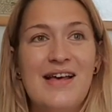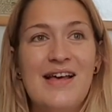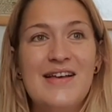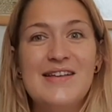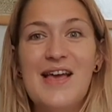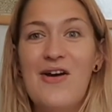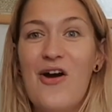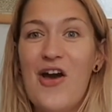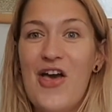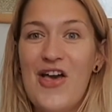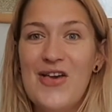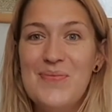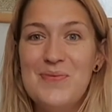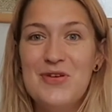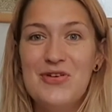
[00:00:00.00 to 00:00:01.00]
yeah, I
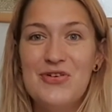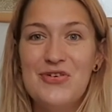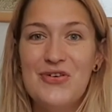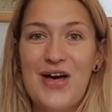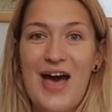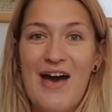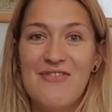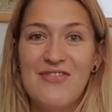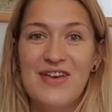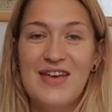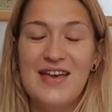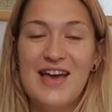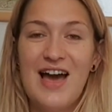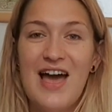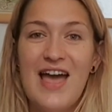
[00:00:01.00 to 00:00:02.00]
hope you're all
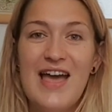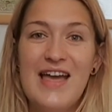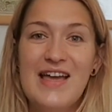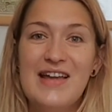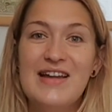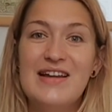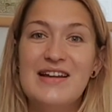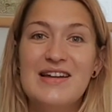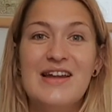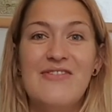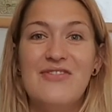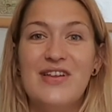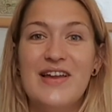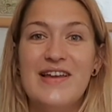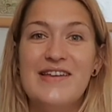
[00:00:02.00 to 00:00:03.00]
having a
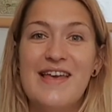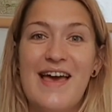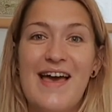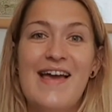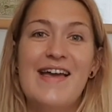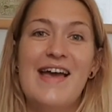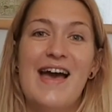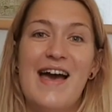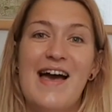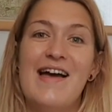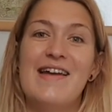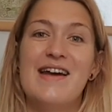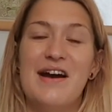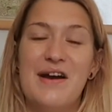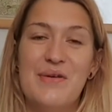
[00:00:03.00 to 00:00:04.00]
lovely day,
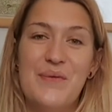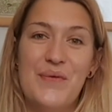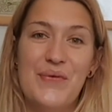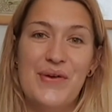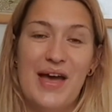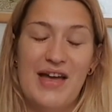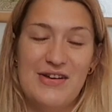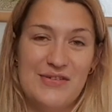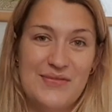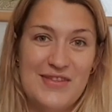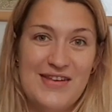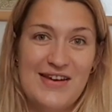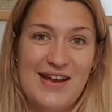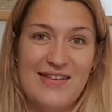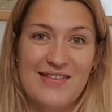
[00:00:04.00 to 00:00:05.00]
and I will catch up with
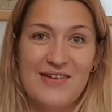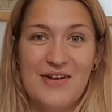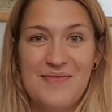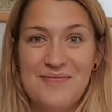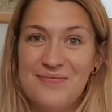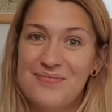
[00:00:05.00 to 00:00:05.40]
you next time.